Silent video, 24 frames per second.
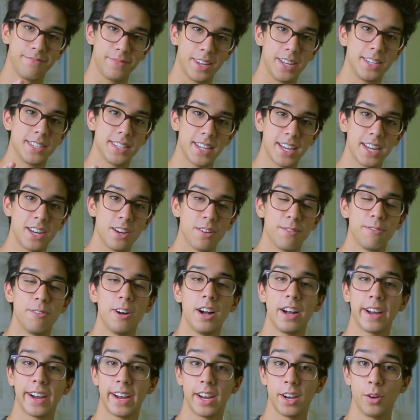it's like you're
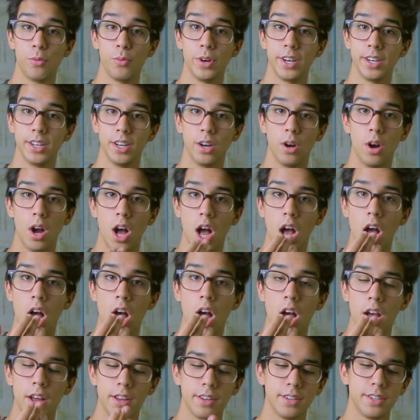fogging a window.
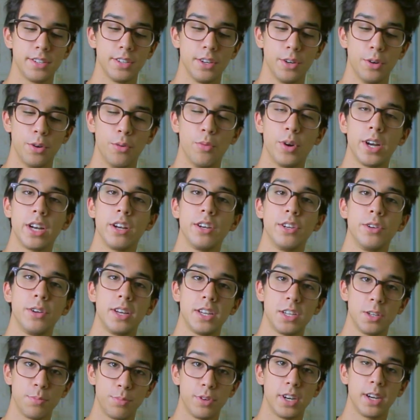So what you're doing
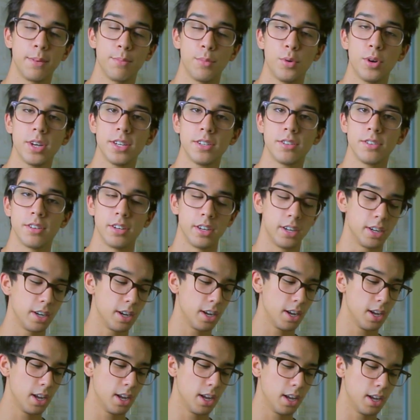is you're putting moisture
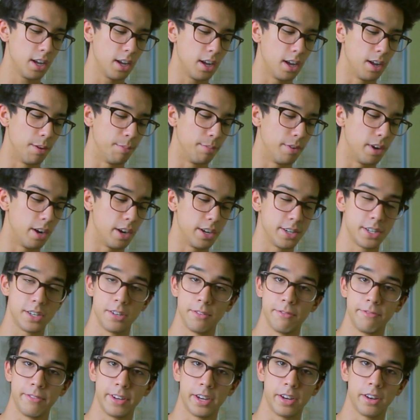onto
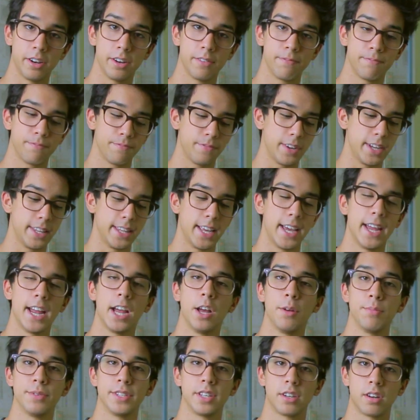your finger, and that
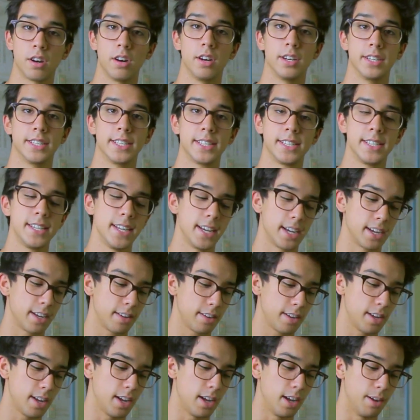helps the card stick.
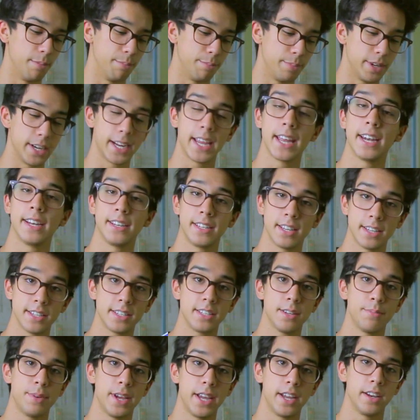But again, it does
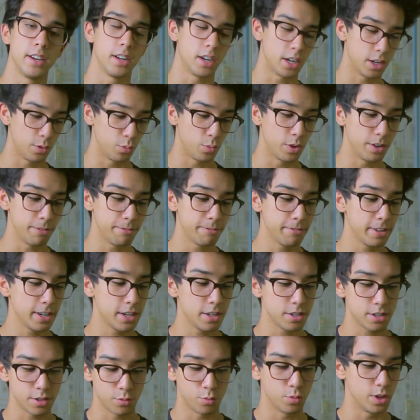depend on what
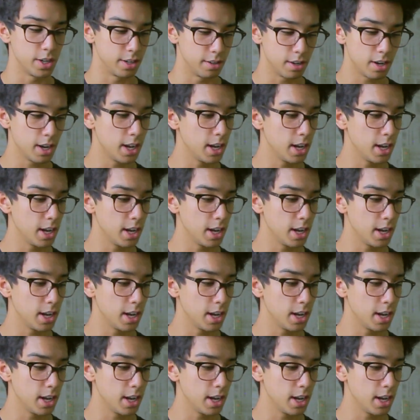finish and what